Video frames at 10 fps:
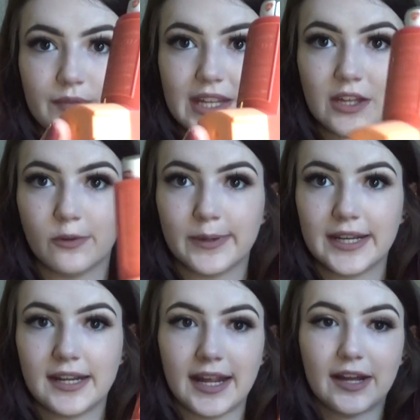human
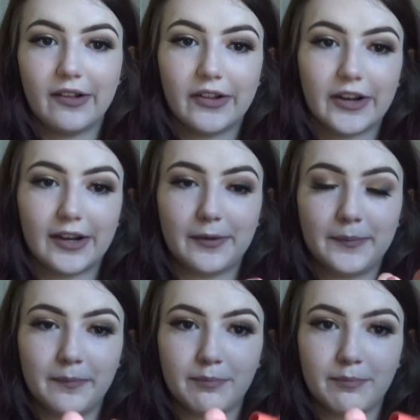inhaler.